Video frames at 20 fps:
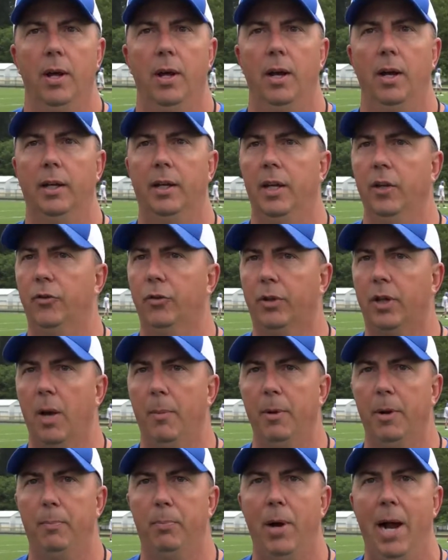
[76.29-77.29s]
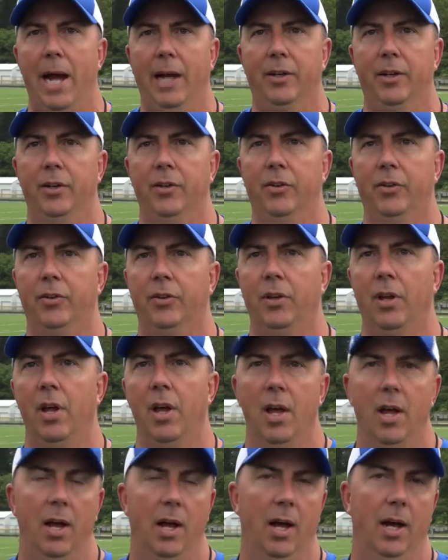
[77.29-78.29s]
Uh, kids are coming to practice,
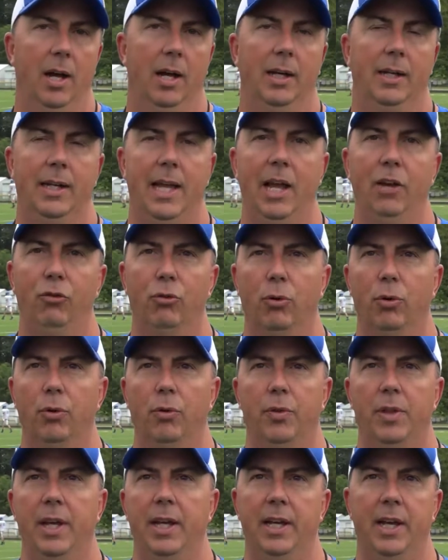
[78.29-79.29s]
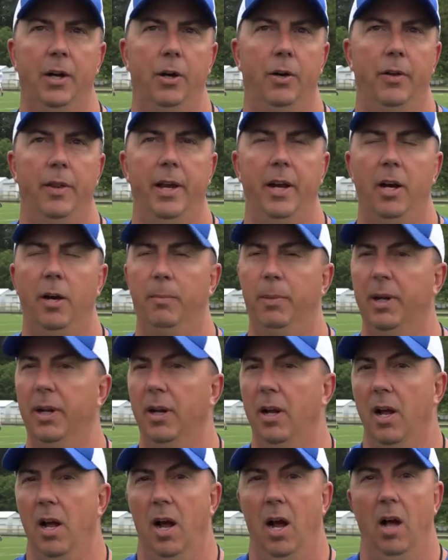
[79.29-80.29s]
uh, occasional thing here or there, but
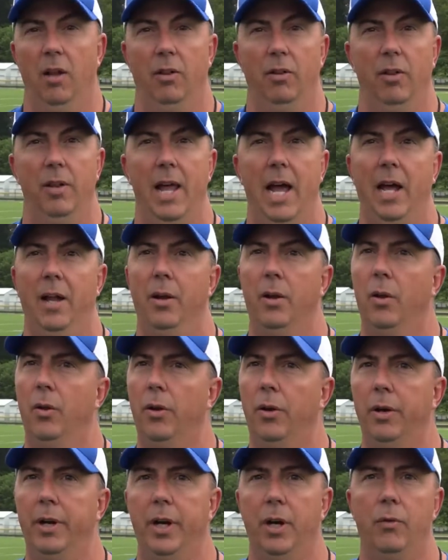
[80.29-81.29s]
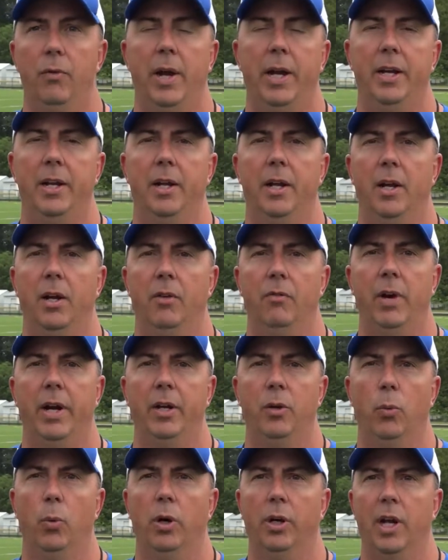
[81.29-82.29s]
other than that, they're here ready to
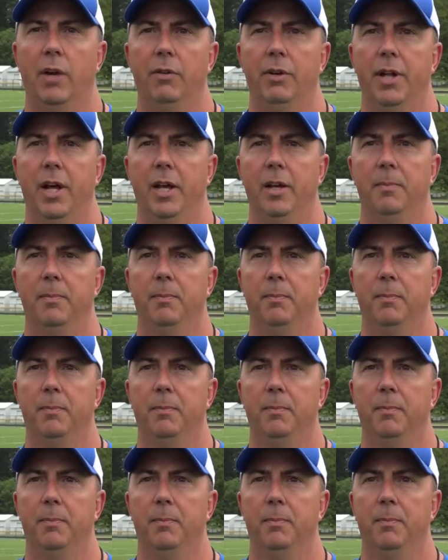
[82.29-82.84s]
ready to work every day.